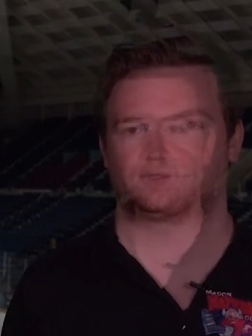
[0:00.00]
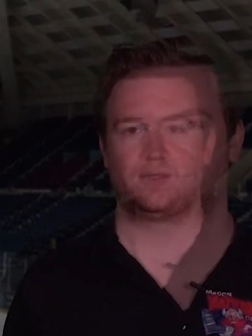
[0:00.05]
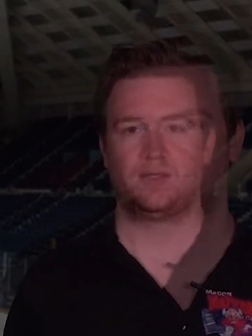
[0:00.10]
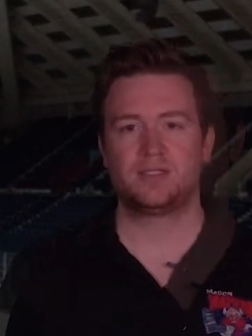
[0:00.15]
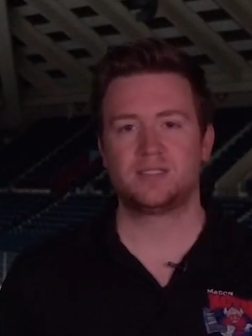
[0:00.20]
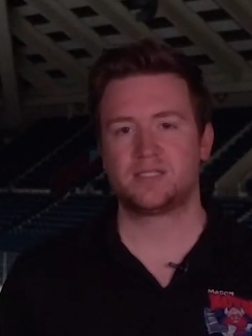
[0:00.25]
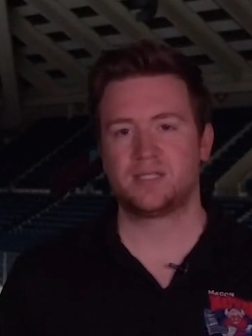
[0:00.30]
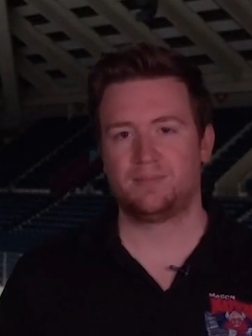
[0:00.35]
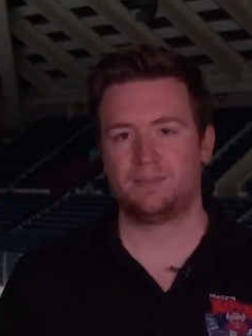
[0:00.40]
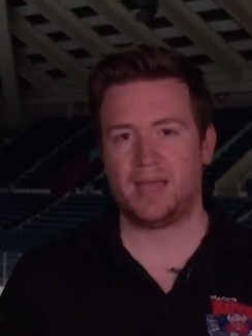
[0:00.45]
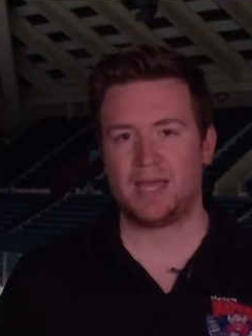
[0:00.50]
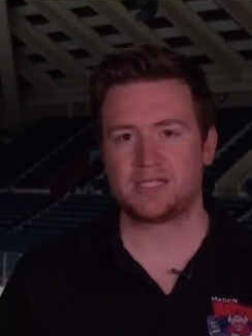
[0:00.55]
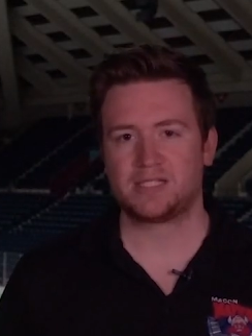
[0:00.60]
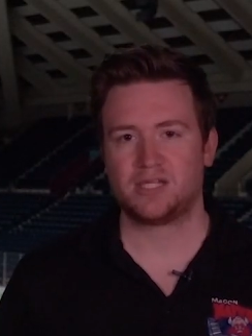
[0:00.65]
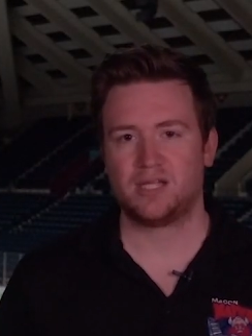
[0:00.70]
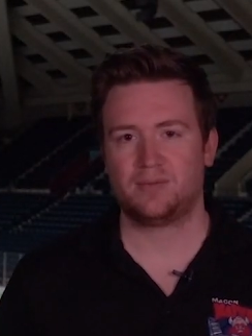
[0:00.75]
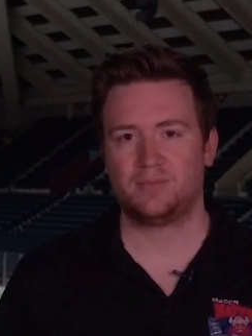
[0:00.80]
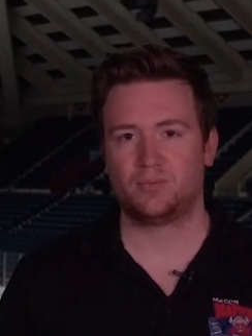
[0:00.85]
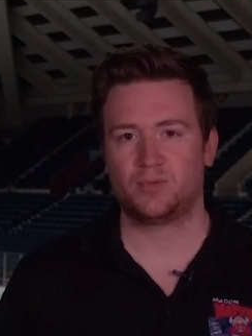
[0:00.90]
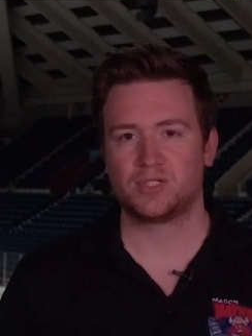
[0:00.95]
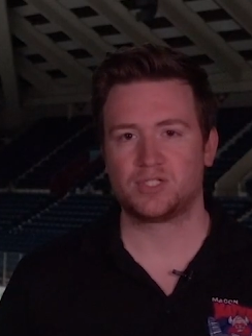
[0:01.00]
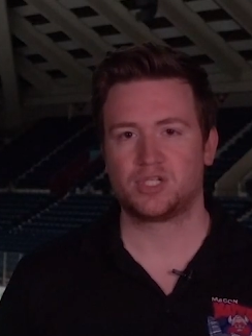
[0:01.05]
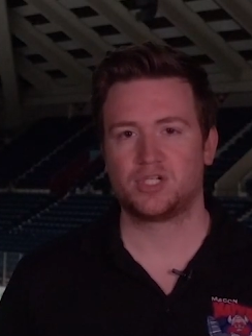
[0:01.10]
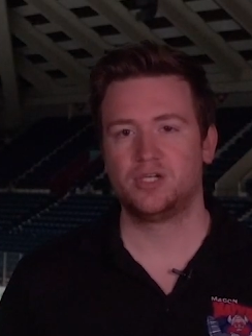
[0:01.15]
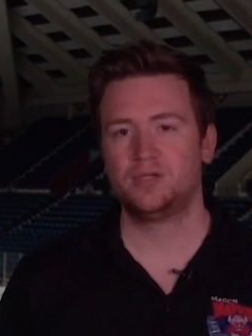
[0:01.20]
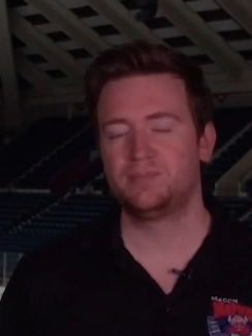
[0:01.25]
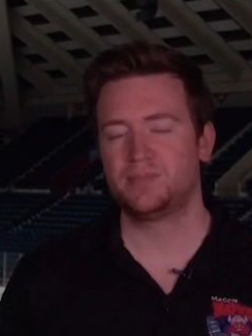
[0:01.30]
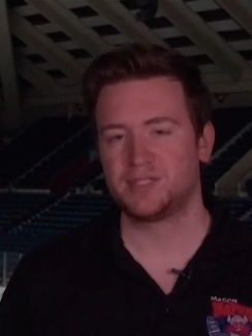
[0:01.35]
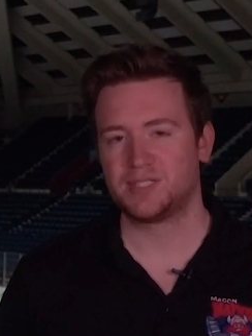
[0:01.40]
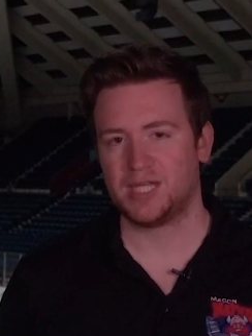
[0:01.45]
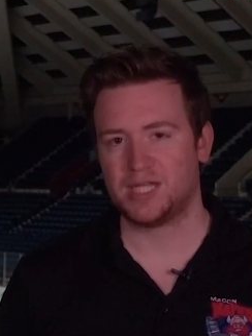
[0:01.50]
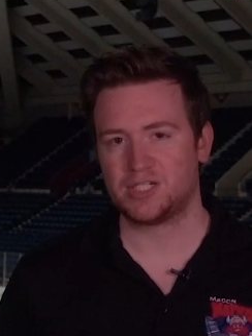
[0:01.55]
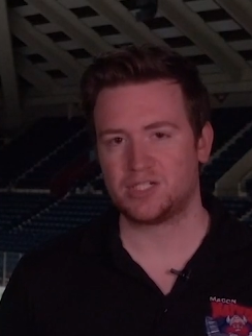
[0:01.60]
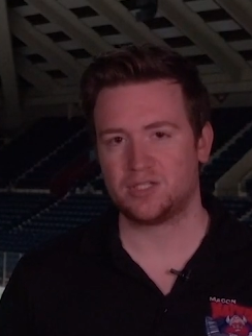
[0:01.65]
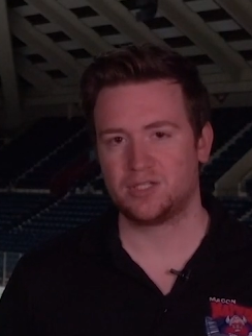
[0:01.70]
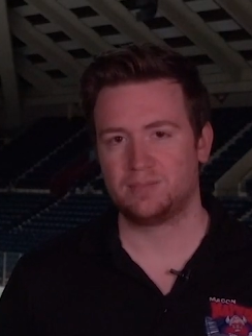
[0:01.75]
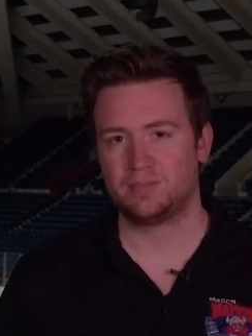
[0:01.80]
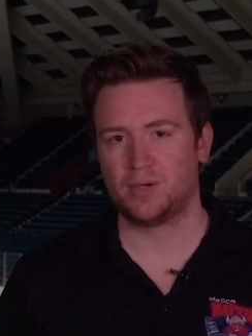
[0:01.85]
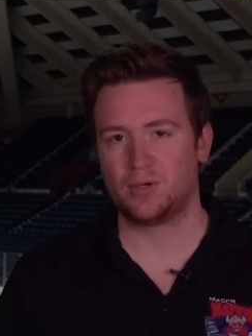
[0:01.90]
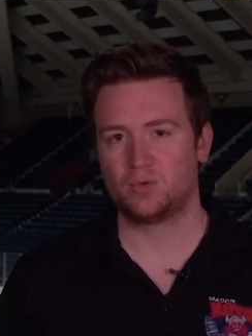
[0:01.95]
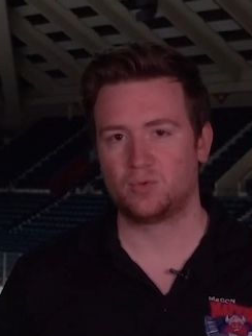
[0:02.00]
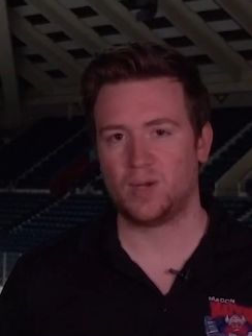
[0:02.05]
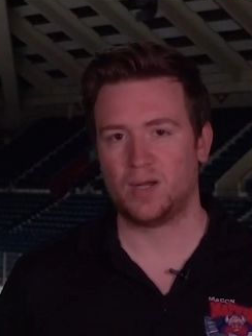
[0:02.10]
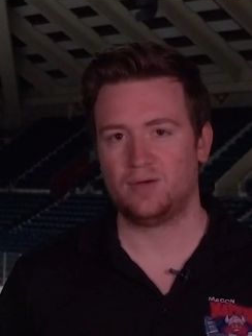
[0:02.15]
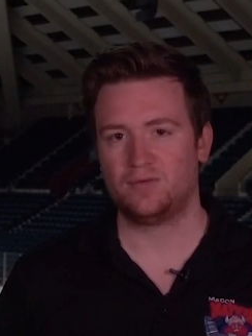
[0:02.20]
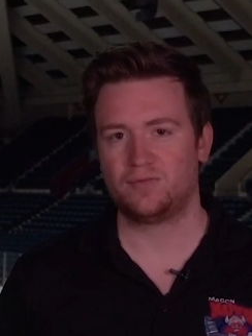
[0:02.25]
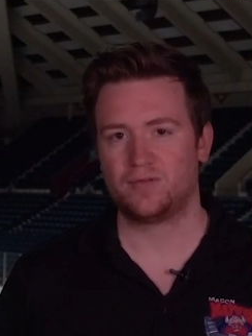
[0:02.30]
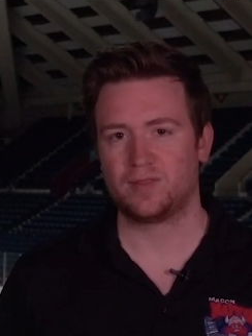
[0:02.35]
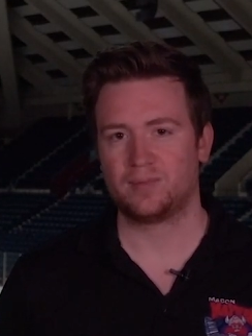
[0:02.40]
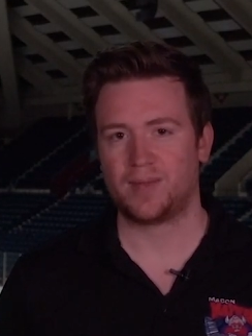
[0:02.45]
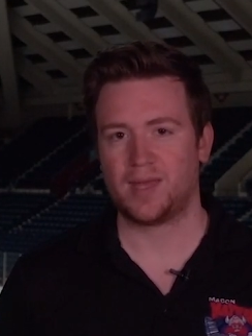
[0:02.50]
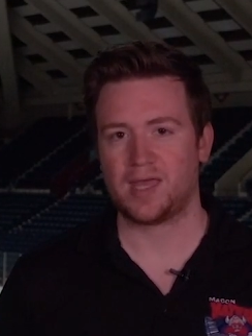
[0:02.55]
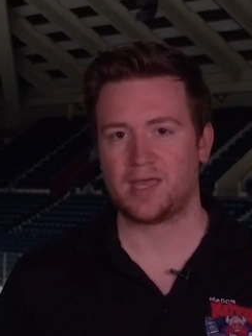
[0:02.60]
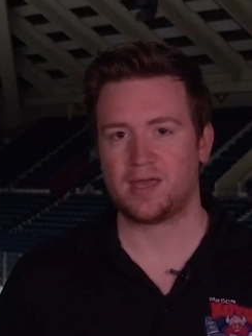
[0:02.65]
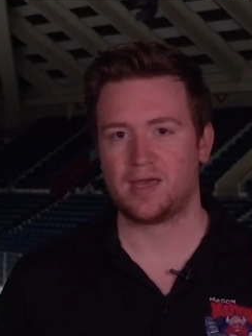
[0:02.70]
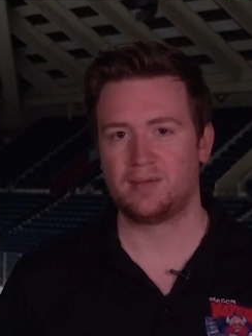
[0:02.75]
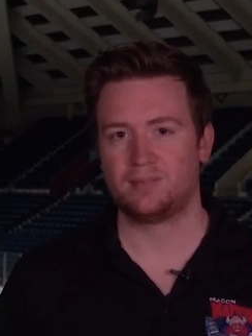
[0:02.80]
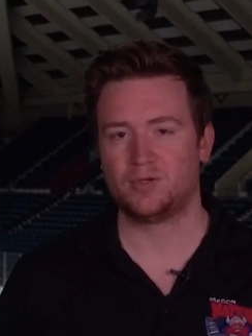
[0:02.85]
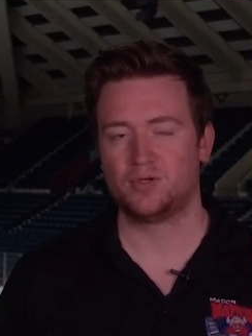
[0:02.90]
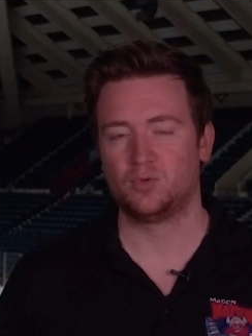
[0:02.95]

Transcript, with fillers: This is a matchup which could potentially bode well for the Mayhem,